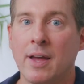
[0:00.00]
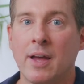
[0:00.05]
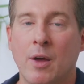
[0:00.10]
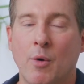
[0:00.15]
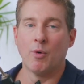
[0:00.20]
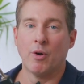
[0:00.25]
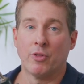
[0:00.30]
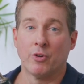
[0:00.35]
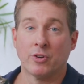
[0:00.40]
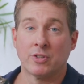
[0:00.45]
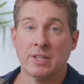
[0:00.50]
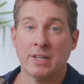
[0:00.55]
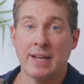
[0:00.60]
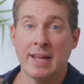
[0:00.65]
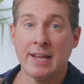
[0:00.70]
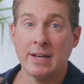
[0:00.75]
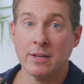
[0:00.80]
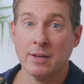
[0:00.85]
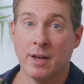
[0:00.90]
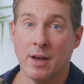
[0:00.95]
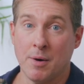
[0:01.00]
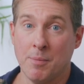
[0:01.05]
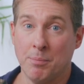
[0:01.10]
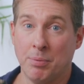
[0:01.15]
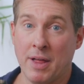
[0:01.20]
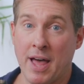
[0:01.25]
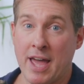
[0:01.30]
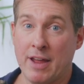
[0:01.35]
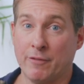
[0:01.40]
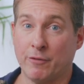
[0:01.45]
whether it's an income
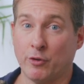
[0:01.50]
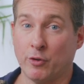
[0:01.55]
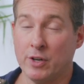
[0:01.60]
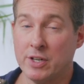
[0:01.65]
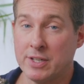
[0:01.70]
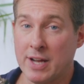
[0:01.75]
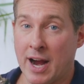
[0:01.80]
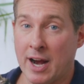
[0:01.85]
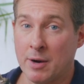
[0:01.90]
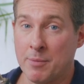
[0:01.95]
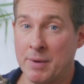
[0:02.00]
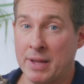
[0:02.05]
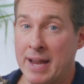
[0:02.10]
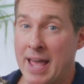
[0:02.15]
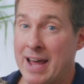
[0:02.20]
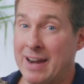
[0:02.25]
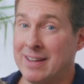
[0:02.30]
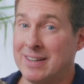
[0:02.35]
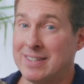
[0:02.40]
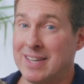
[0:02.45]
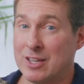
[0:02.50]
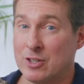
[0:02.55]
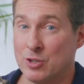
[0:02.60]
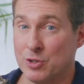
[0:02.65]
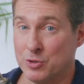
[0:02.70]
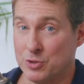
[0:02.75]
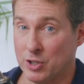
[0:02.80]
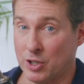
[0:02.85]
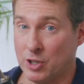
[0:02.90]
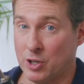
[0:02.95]
plan for retirement, how do you take Social
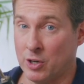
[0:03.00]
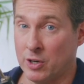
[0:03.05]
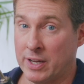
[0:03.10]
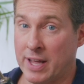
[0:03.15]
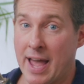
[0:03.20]
Security,